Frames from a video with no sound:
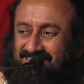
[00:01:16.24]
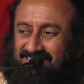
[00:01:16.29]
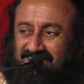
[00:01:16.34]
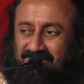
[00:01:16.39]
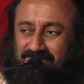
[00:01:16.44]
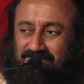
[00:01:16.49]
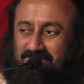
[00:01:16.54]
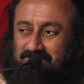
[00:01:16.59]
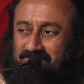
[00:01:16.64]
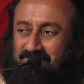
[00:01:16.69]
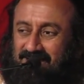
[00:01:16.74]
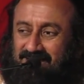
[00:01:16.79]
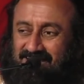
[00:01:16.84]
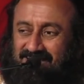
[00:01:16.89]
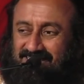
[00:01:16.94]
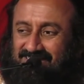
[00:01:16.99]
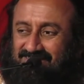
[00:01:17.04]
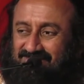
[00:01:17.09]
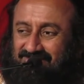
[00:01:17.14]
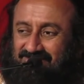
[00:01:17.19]
Never
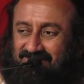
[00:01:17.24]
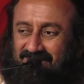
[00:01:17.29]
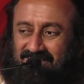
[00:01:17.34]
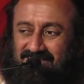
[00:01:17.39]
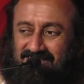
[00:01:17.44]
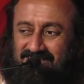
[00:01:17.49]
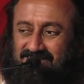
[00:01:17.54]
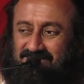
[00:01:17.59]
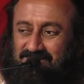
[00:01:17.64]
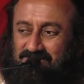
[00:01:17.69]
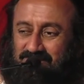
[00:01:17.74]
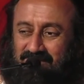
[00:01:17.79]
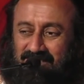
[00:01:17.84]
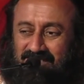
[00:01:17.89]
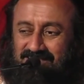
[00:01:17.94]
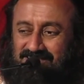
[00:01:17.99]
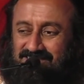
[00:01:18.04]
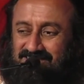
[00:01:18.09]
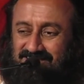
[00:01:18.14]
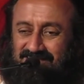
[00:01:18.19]
mind once,
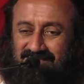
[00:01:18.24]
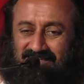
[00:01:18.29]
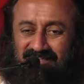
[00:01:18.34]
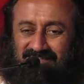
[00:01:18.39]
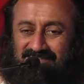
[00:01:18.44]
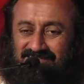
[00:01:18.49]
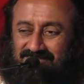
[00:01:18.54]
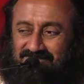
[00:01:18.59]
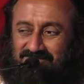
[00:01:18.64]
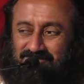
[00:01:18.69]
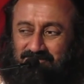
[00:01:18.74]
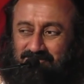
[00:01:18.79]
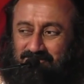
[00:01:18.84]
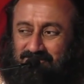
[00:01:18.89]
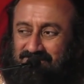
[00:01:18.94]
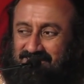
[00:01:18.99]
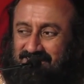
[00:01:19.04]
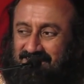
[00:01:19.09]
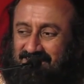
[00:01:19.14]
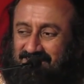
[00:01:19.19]
twice, thrice,
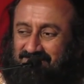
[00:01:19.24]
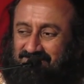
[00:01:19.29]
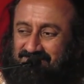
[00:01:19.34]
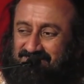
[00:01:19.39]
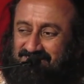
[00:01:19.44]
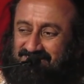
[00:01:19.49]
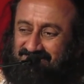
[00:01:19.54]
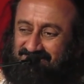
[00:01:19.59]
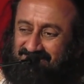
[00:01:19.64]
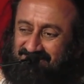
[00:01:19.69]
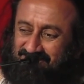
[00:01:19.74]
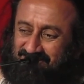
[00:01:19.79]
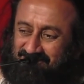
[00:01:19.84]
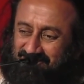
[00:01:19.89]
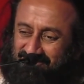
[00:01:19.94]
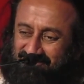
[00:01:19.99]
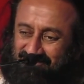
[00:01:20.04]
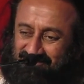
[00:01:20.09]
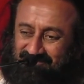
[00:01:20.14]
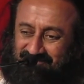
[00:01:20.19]
four times. We
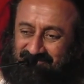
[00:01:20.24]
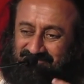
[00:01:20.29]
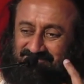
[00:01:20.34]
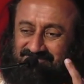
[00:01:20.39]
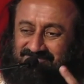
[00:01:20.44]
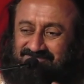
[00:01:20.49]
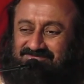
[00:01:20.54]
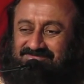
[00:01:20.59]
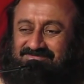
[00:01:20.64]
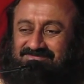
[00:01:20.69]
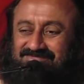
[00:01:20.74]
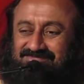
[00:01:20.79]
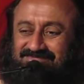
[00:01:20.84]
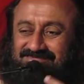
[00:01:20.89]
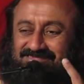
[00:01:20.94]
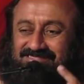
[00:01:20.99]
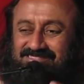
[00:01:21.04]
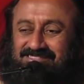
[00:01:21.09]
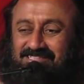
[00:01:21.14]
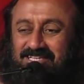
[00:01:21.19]
should
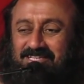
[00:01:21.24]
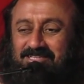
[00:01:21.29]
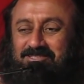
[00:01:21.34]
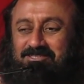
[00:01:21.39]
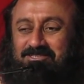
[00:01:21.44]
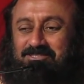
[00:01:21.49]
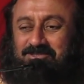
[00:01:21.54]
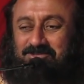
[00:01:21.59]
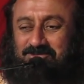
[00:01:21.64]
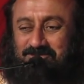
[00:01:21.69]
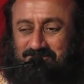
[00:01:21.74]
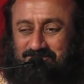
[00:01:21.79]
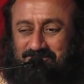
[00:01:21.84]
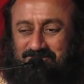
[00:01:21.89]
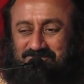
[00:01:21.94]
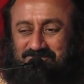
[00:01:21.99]
continue.